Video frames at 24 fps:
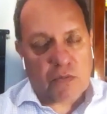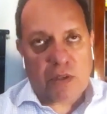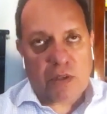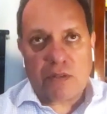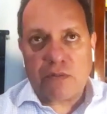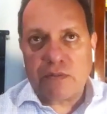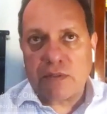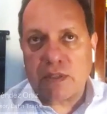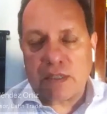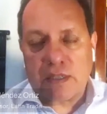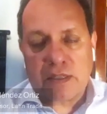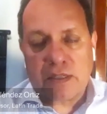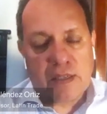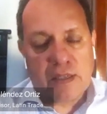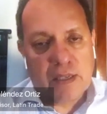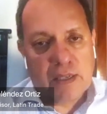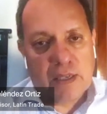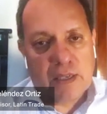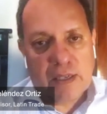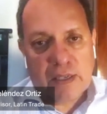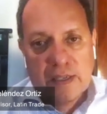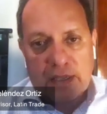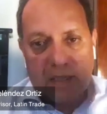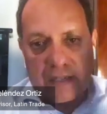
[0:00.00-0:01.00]
One of the,
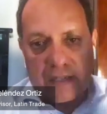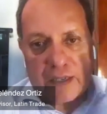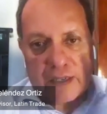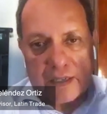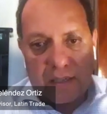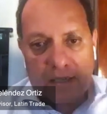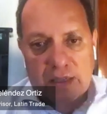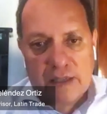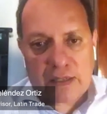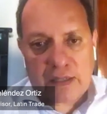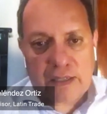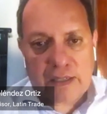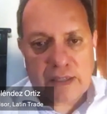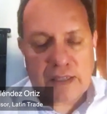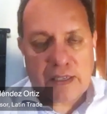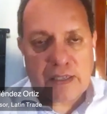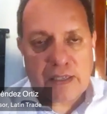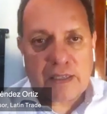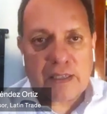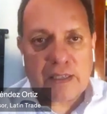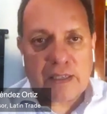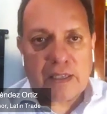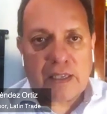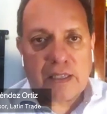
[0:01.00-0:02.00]

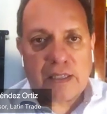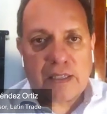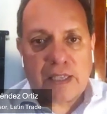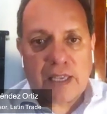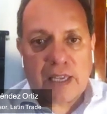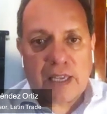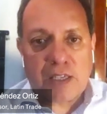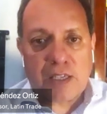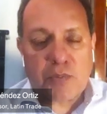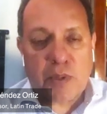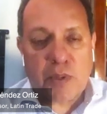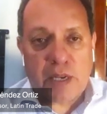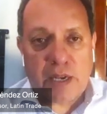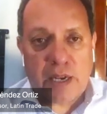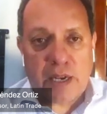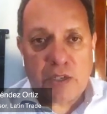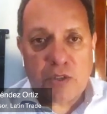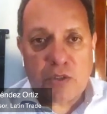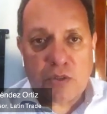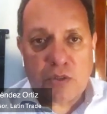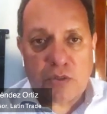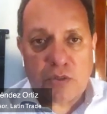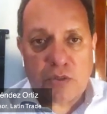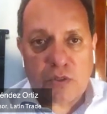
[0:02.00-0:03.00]
I think,
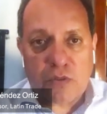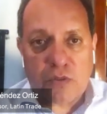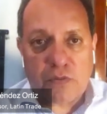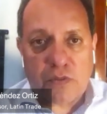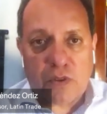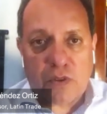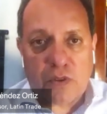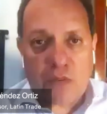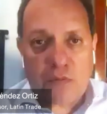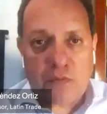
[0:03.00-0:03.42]
aspirations of